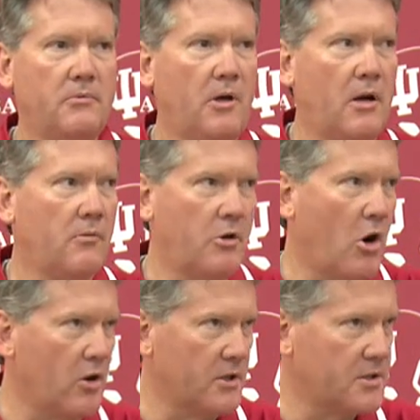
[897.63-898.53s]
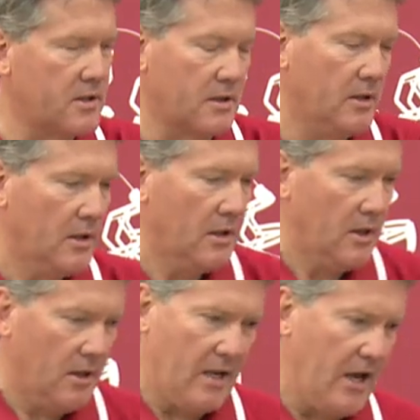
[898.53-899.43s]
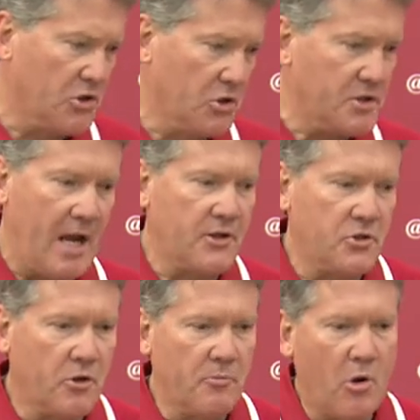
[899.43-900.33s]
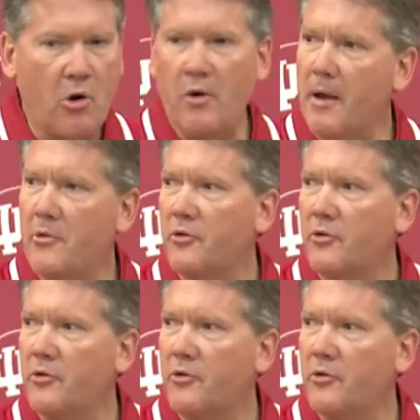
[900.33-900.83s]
regardless of nature or stature of their program,